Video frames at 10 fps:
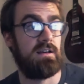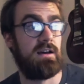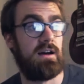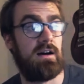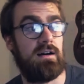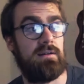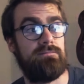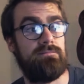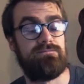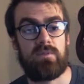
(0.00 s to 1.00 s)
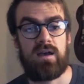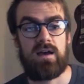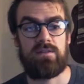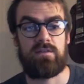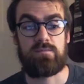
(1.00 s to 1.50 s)
and so they
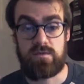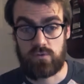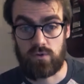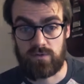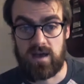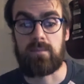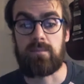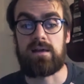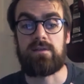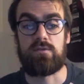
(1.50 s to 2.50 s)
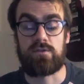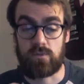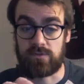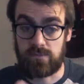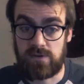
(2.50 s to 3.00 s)
pre-recorded that and played through someone's
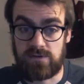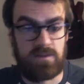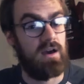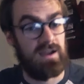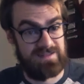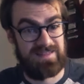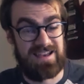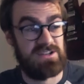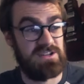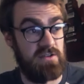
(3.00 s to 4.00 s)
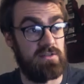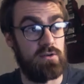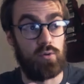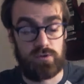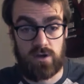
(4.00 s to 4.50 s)
computer. Then I guess they're sharing the
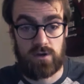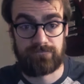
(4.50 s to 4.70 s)
audio,